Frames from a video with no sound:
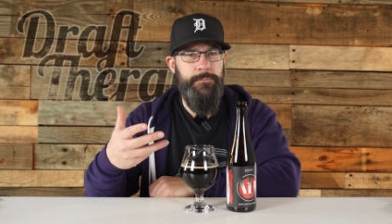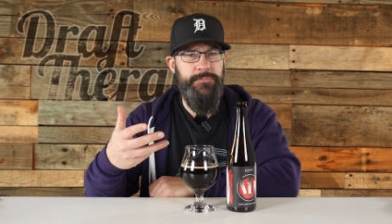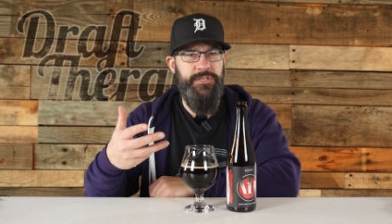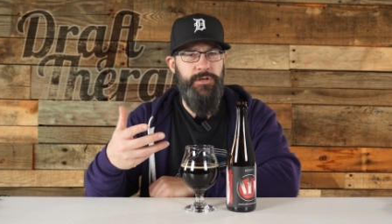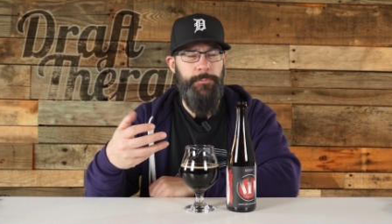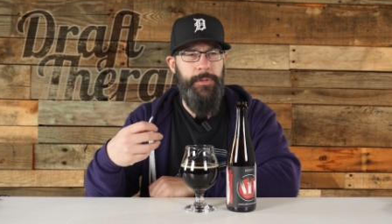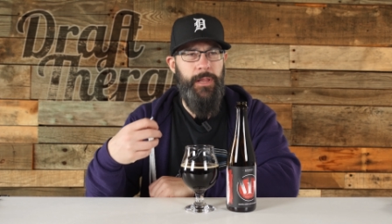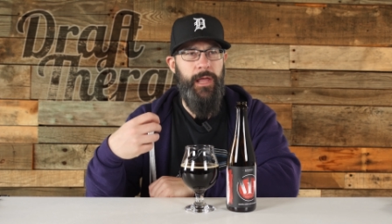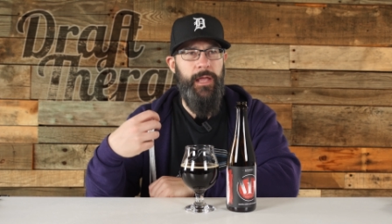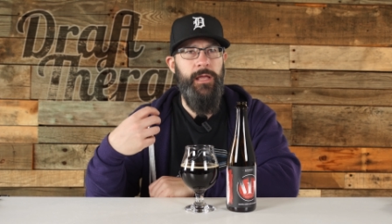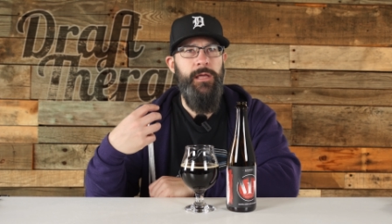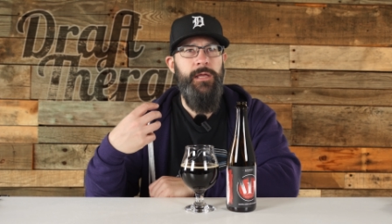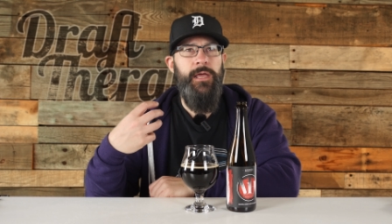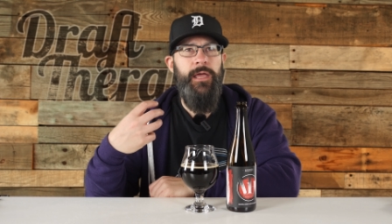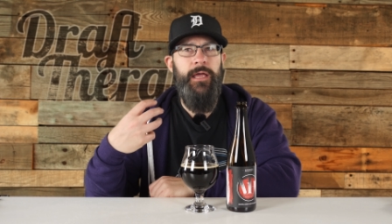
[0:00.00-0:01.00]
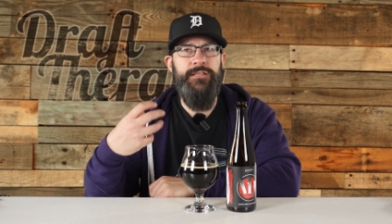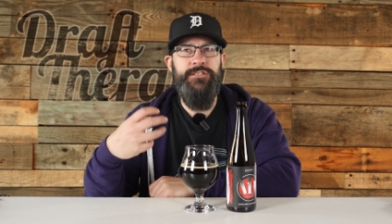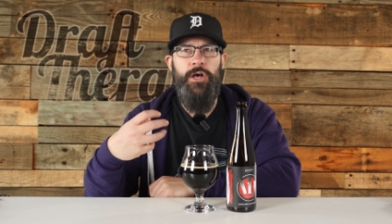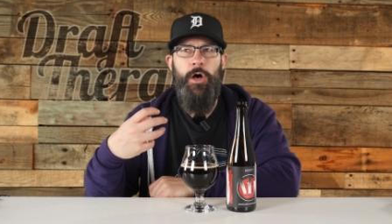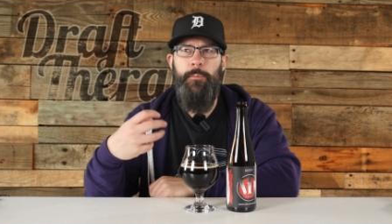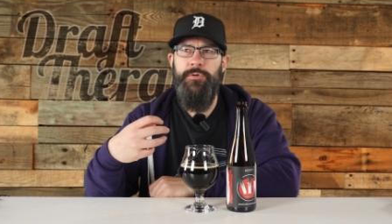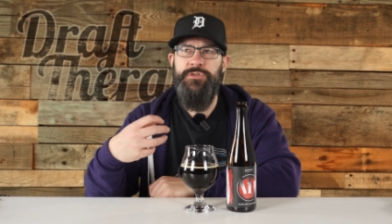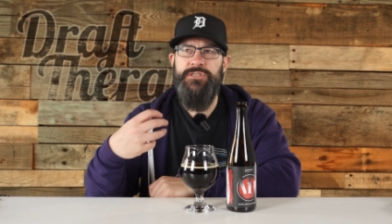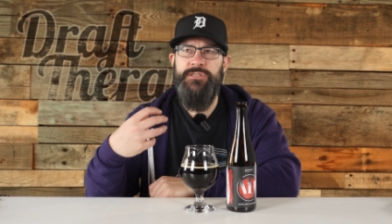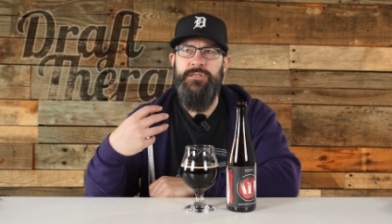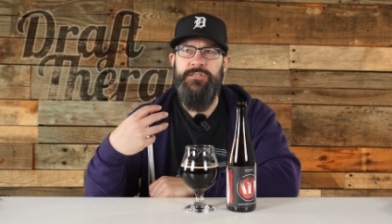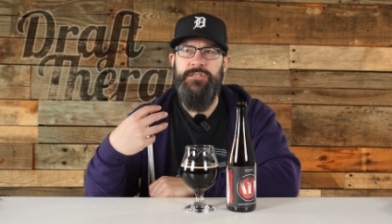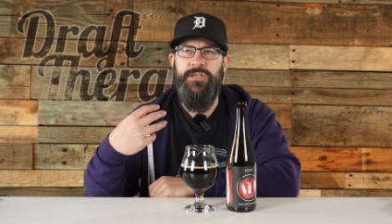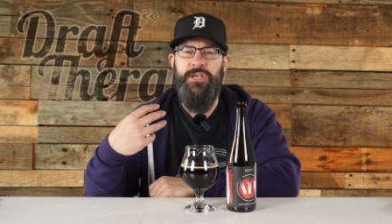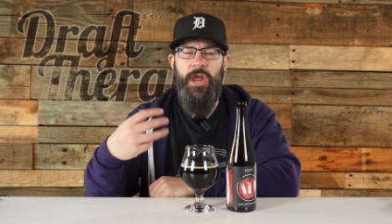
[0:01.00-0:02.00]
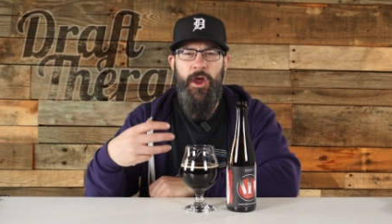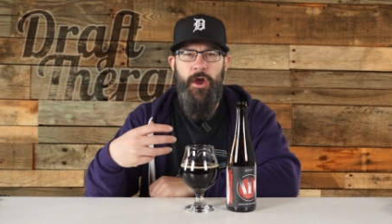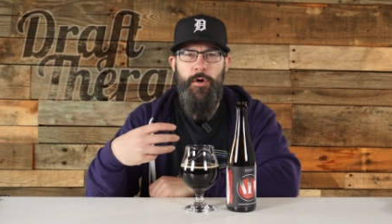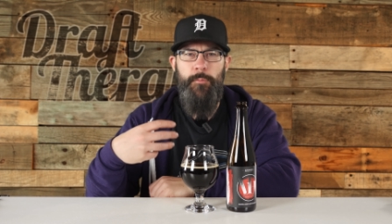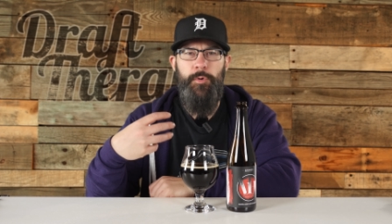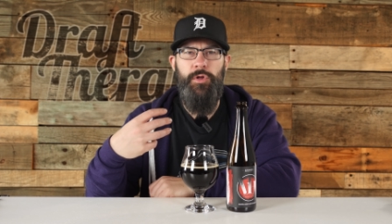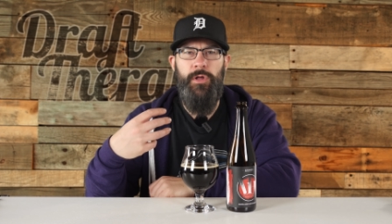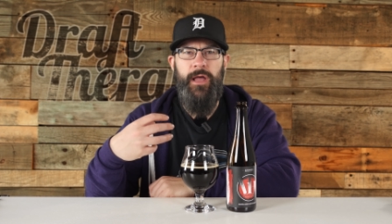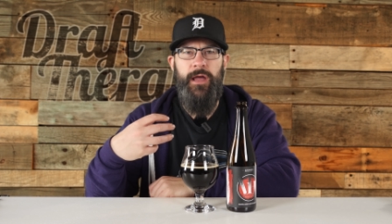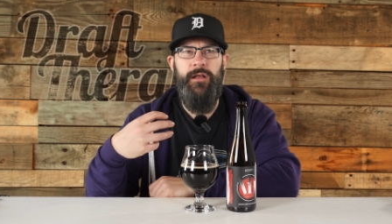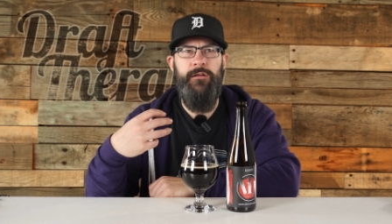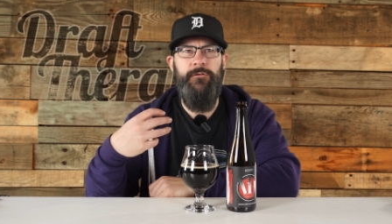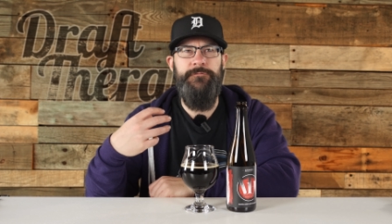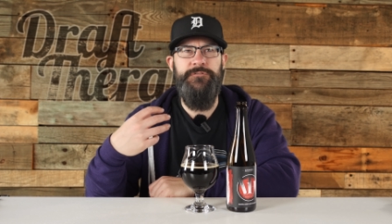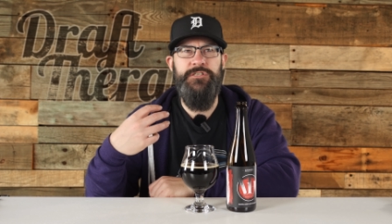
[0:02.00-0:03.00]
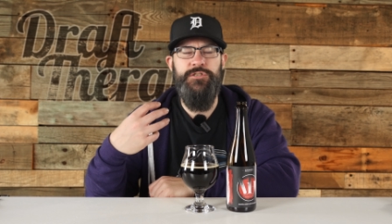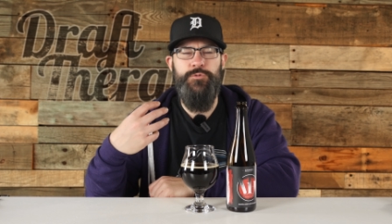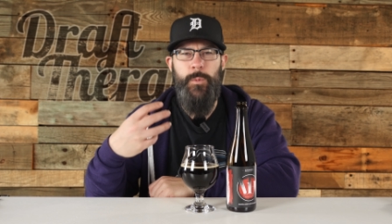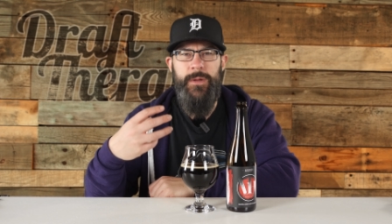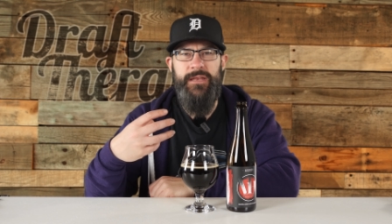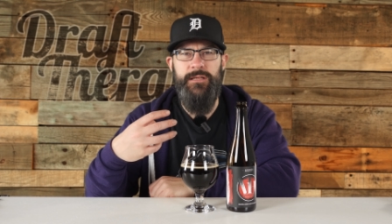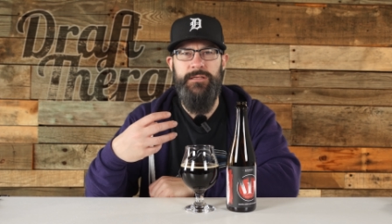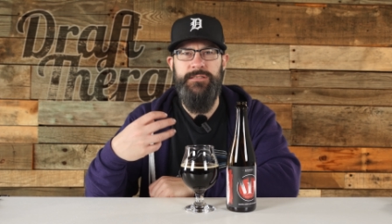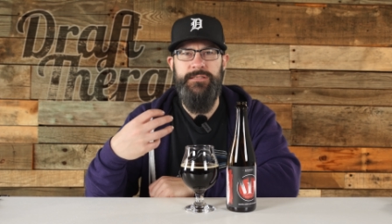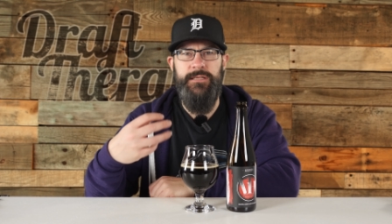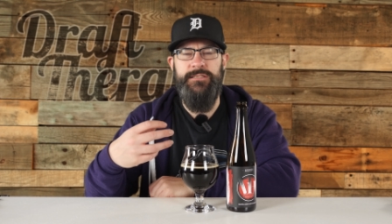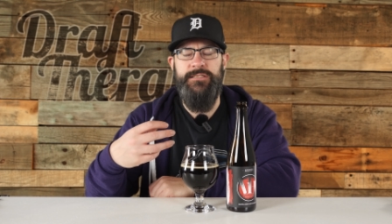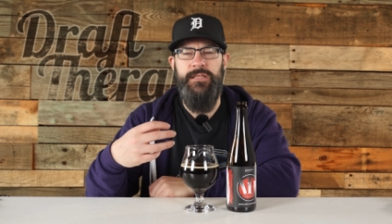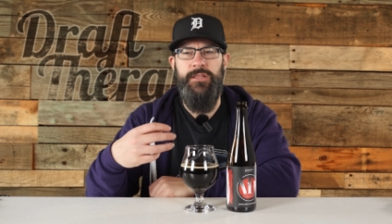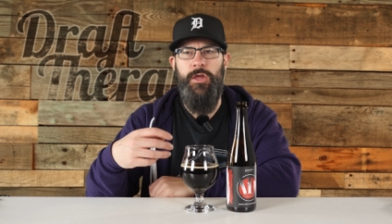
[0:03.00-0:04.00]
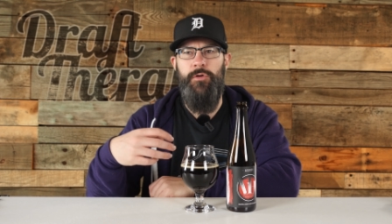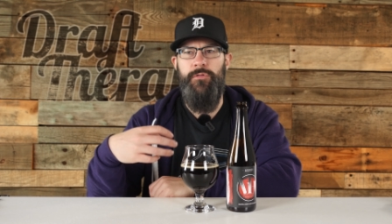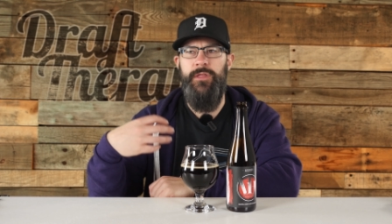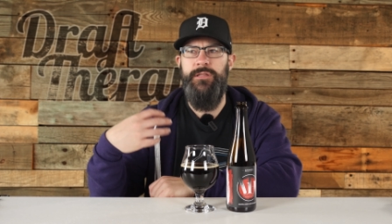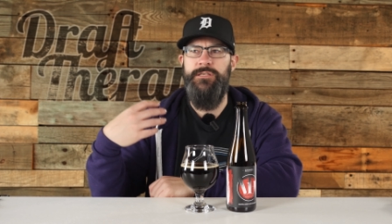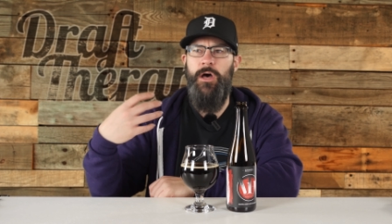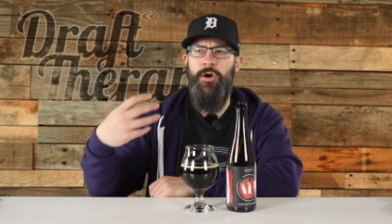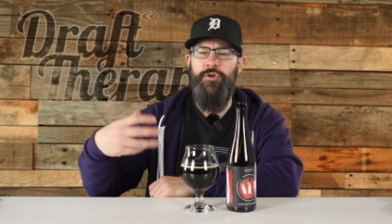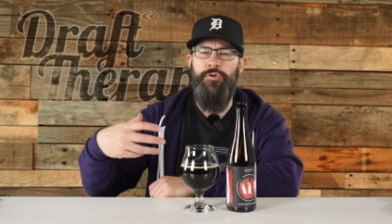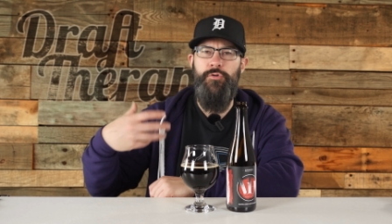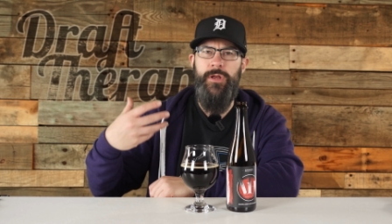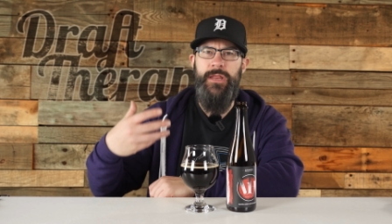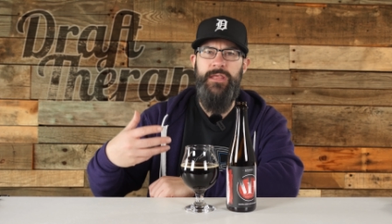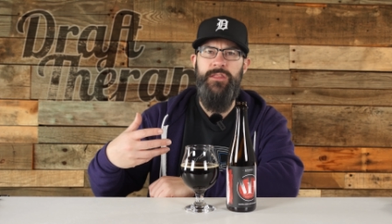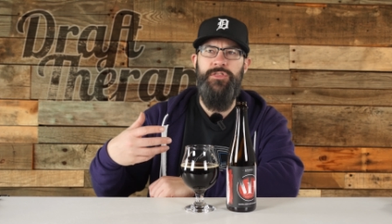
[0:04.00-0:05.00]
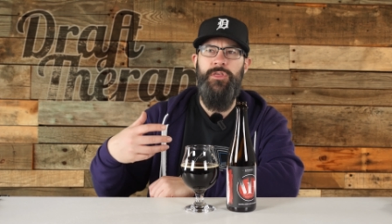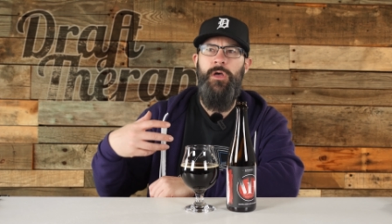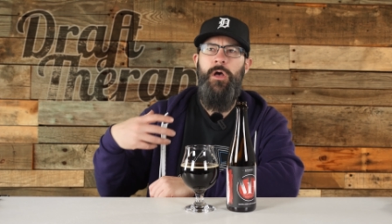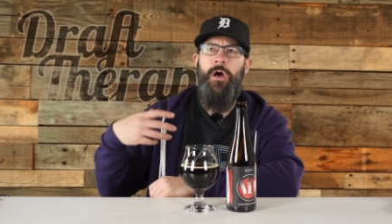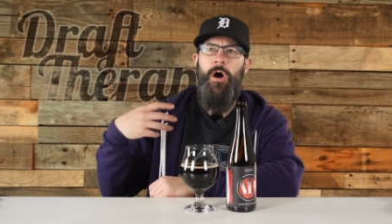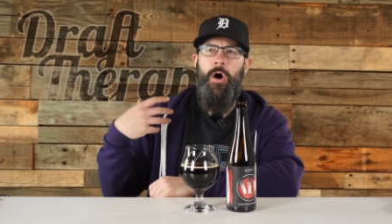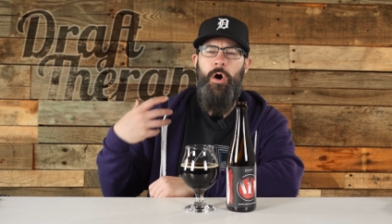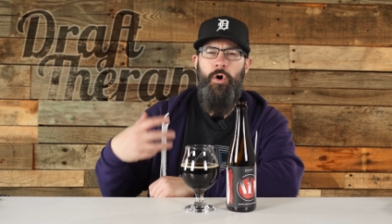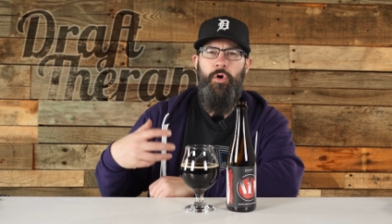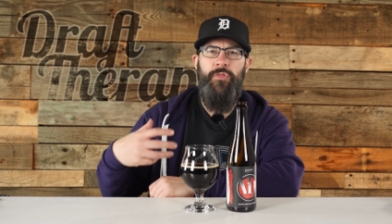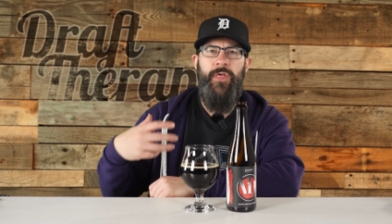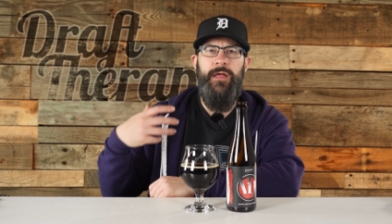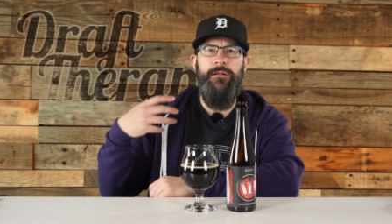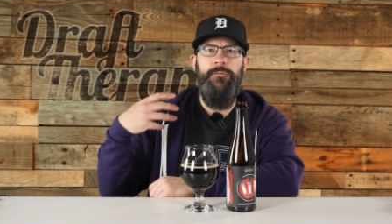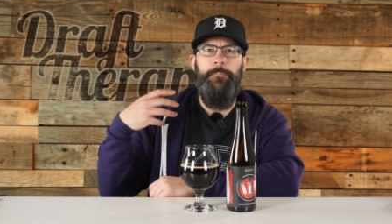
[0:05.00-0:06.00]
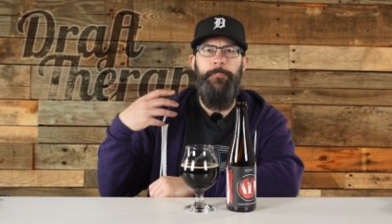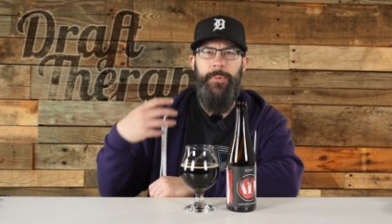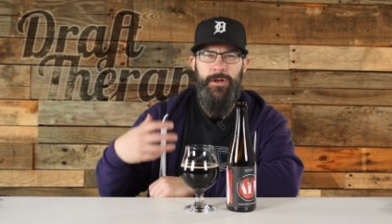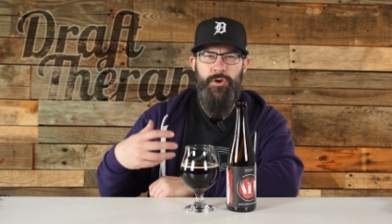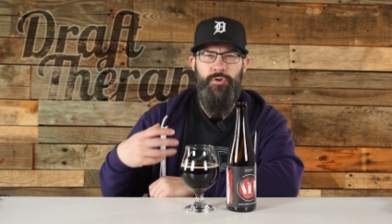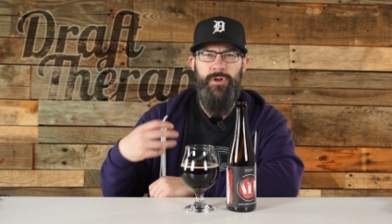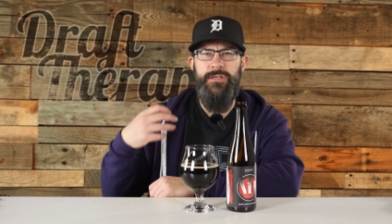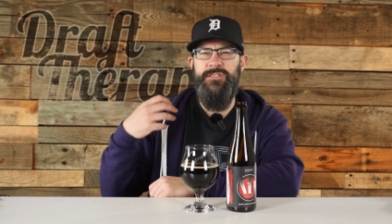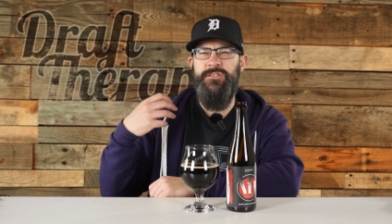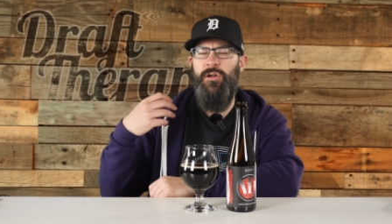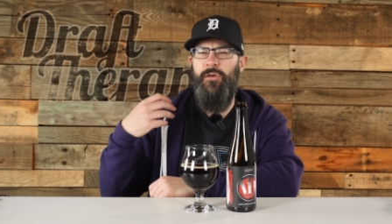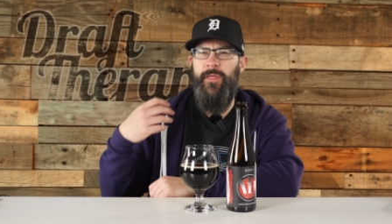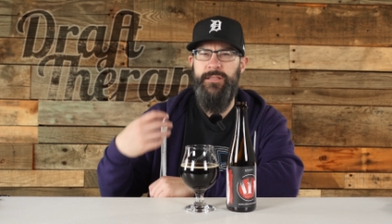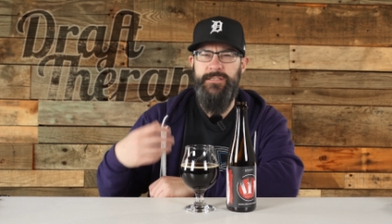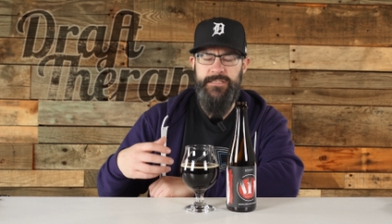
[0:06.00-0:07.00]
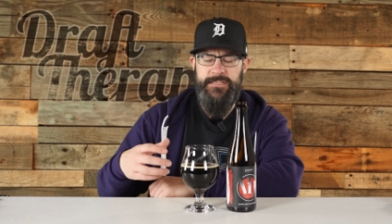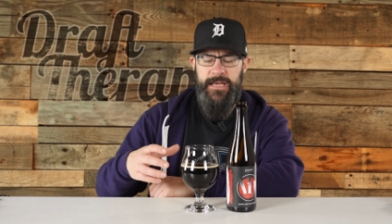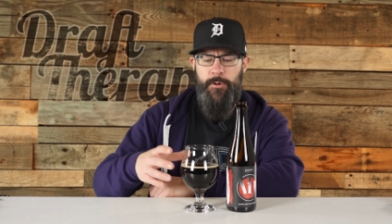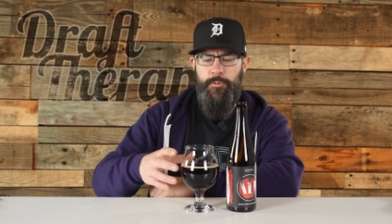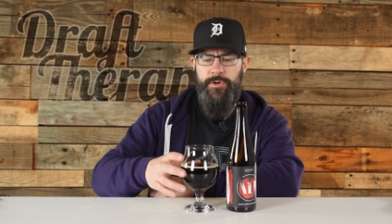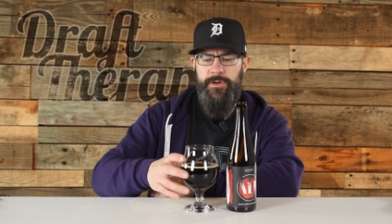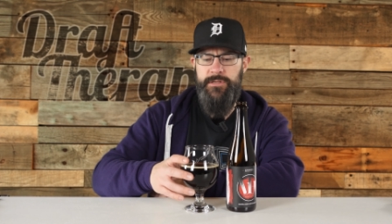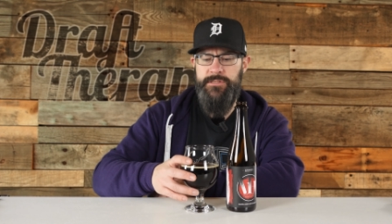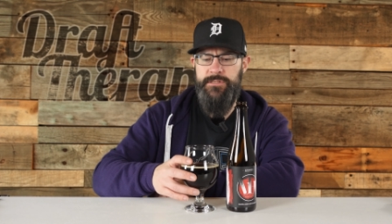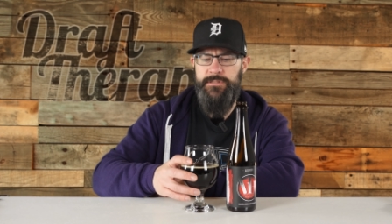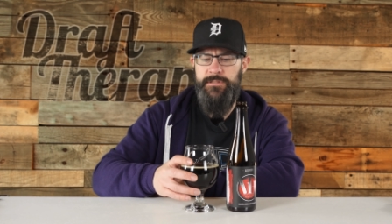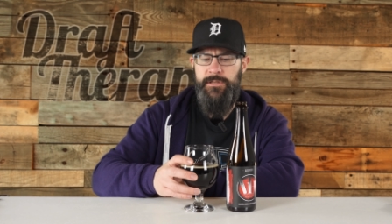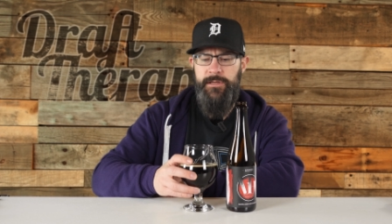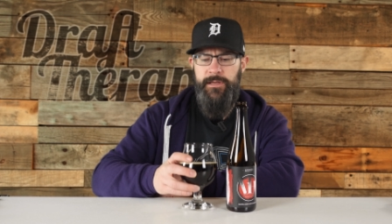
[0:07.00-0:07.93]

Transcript: comes into play. It's almost this caramel kind of sweetness that's in there that's underneath all that bitterness and all that sourness.